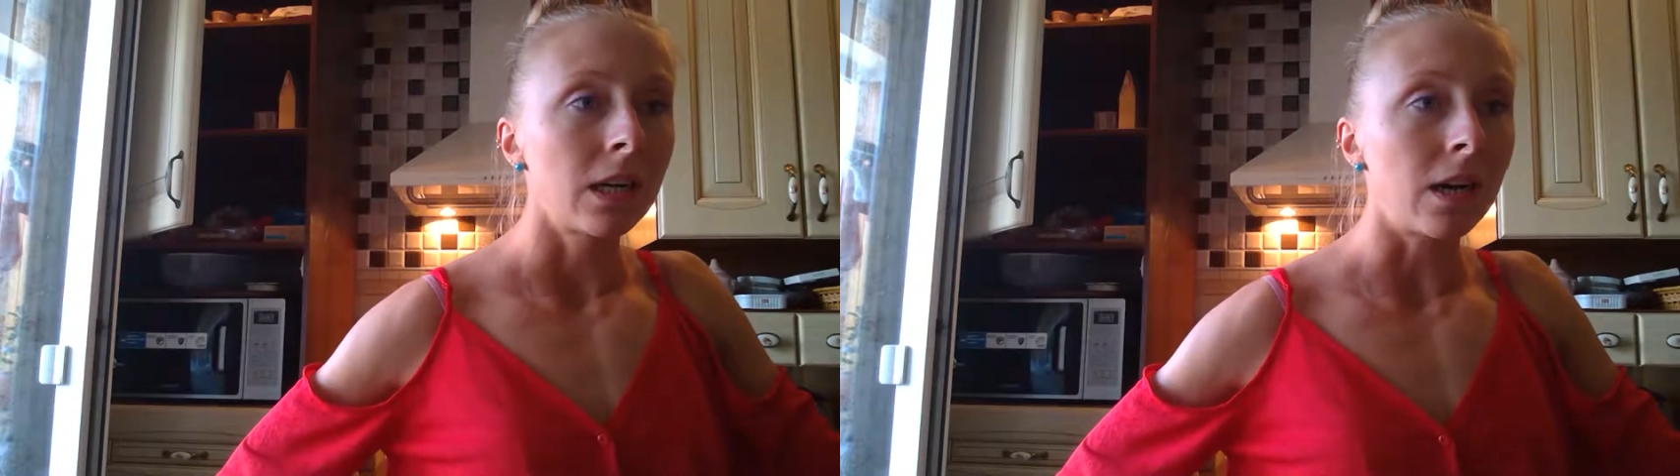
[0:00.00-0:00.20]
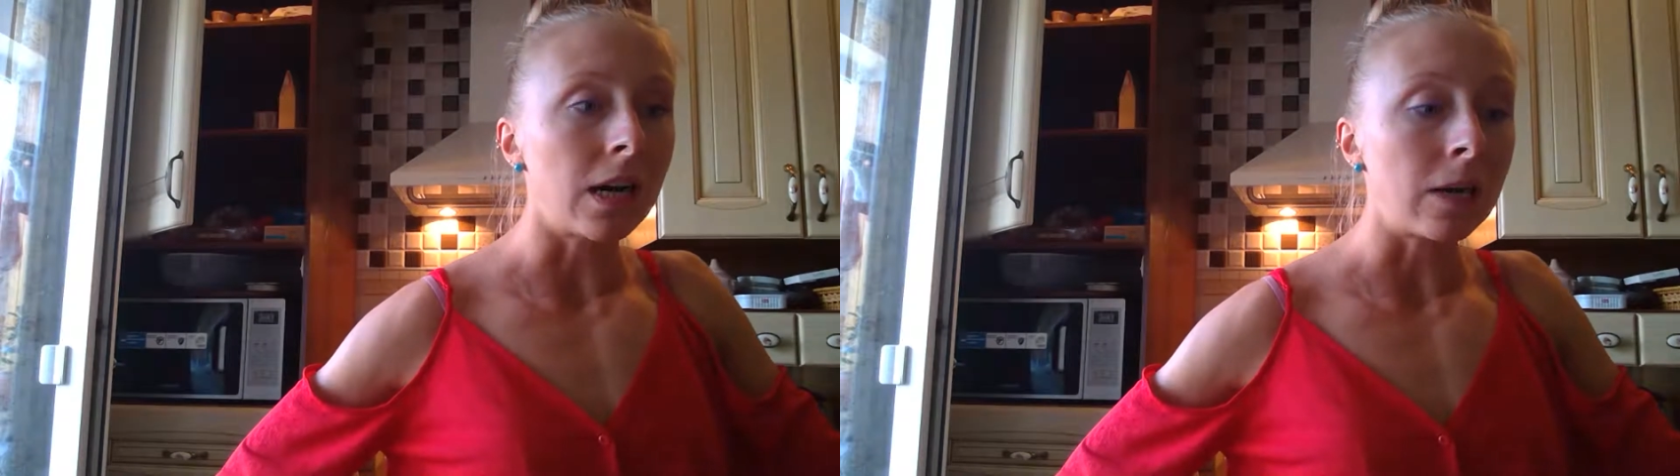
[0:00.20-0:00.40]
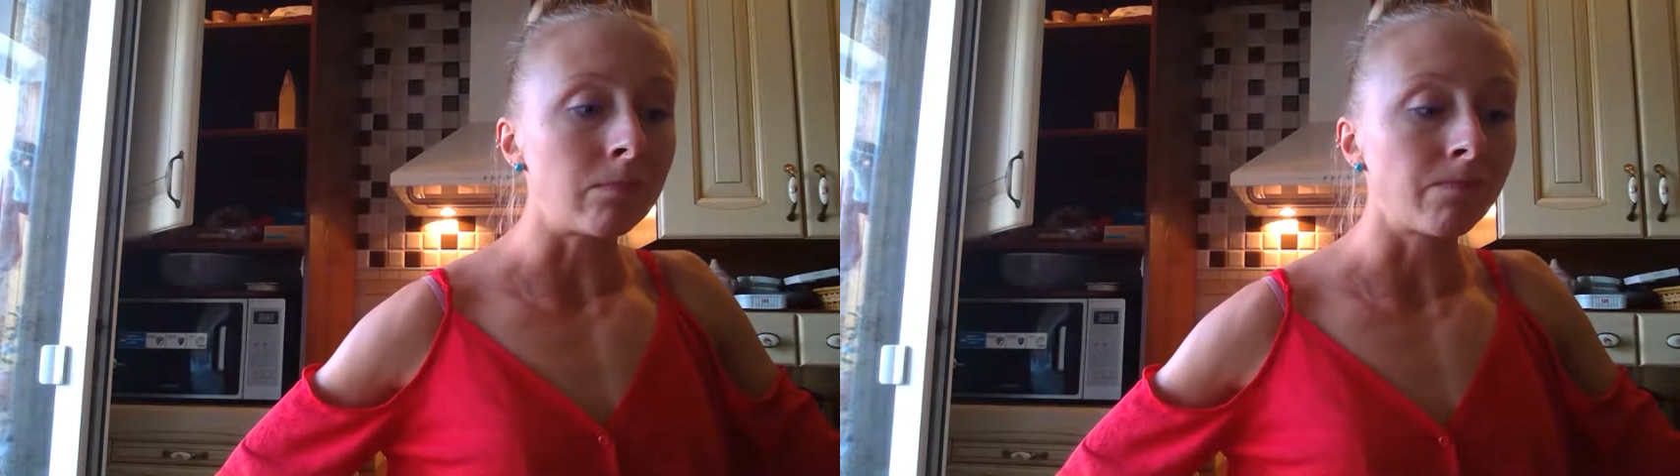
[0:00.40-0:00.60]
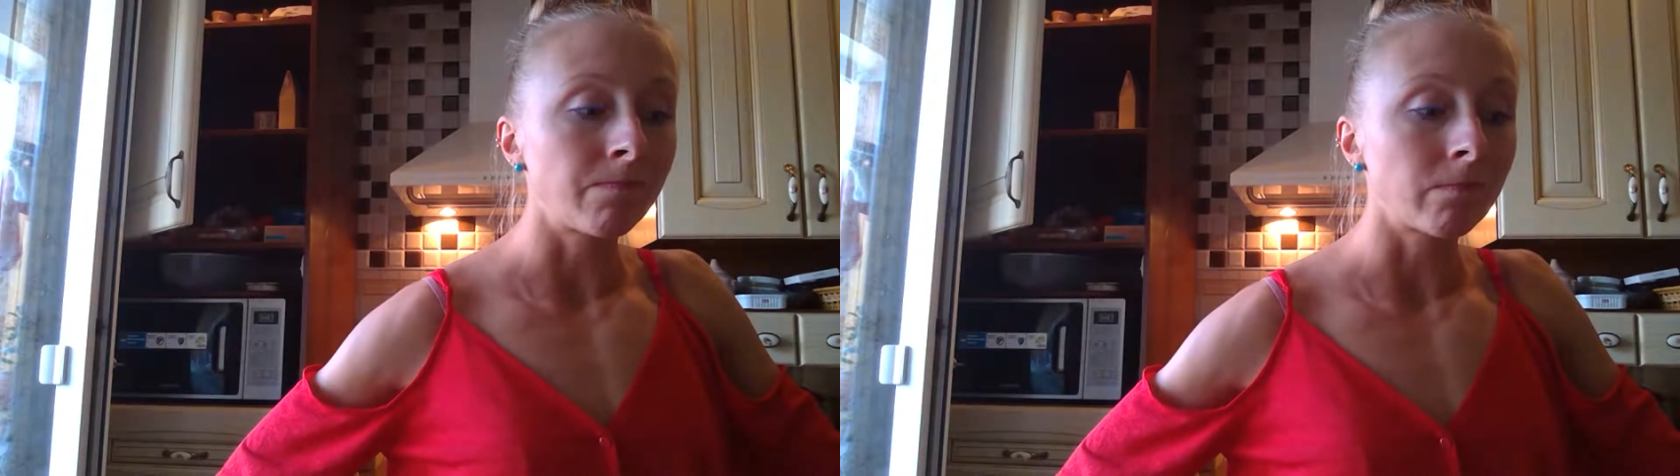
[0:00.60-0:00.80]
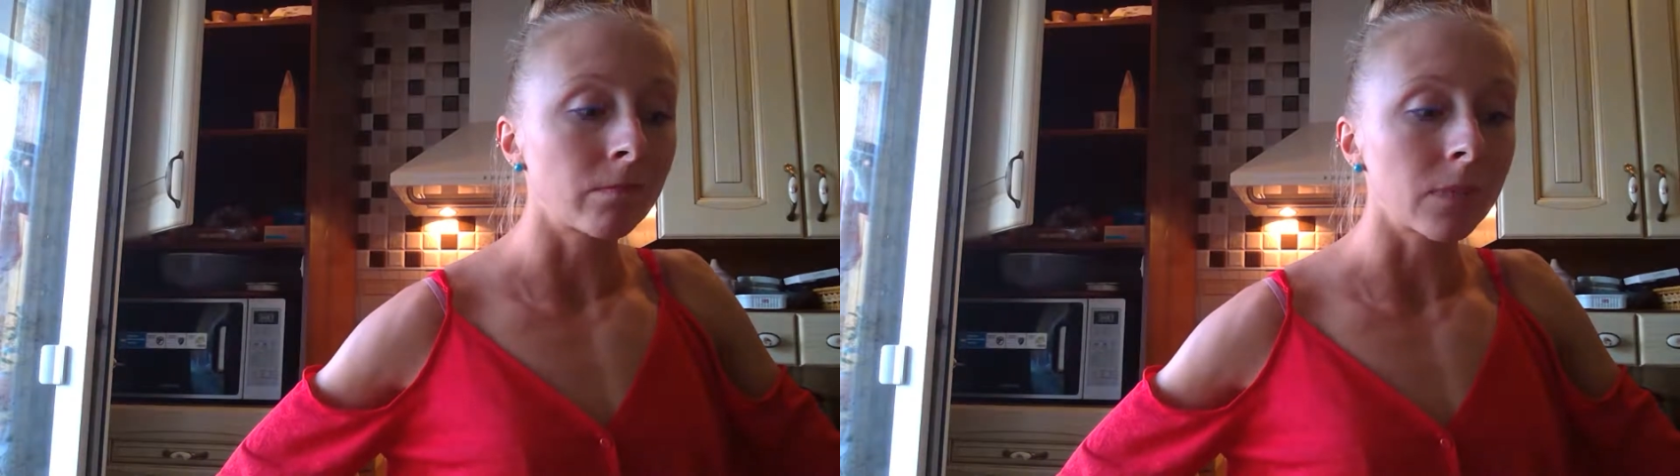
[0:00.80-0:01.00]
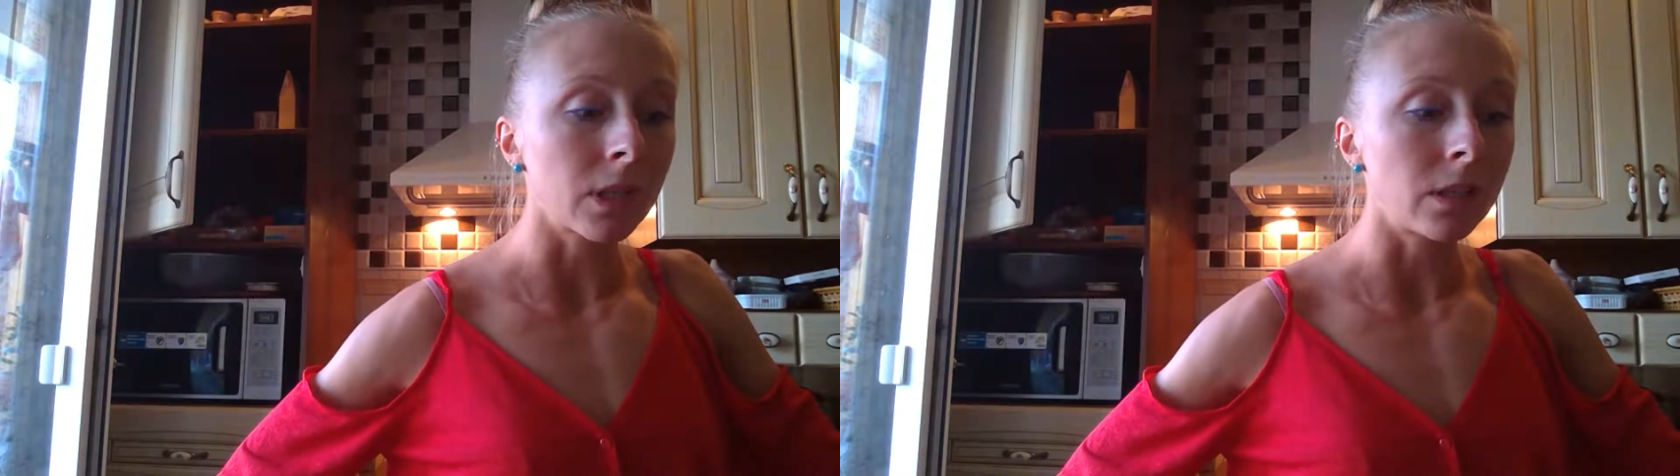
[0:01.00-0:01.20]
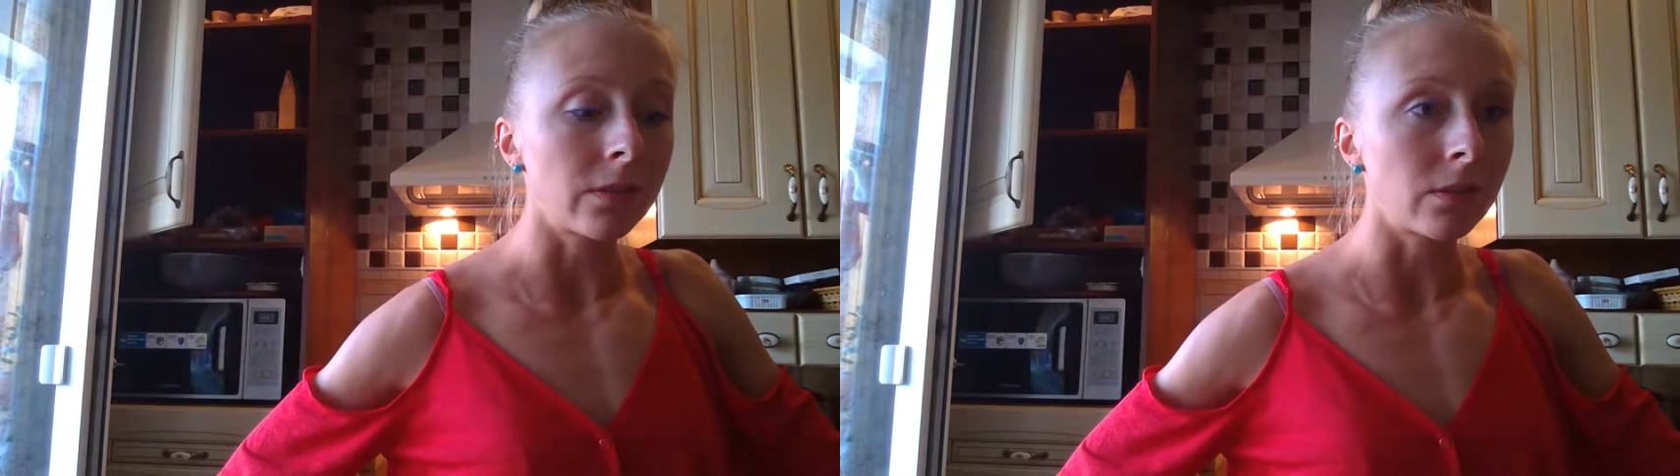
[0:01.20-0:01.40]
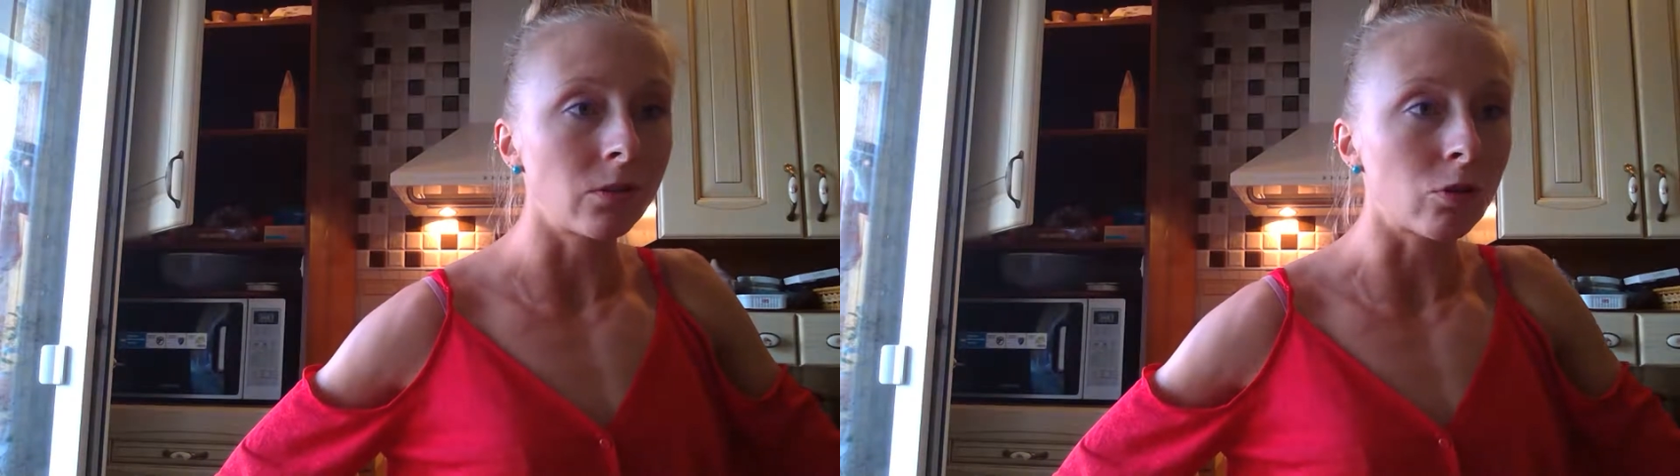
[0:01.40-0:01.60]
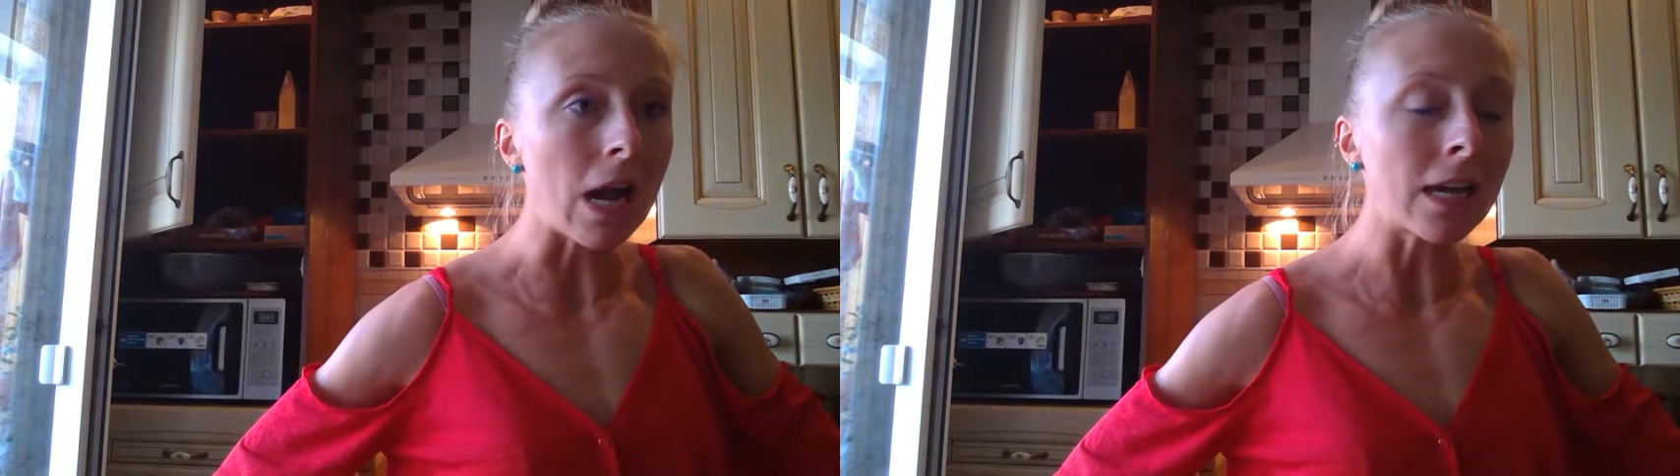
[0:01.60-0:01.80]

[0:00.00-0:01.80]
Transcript: Um, Try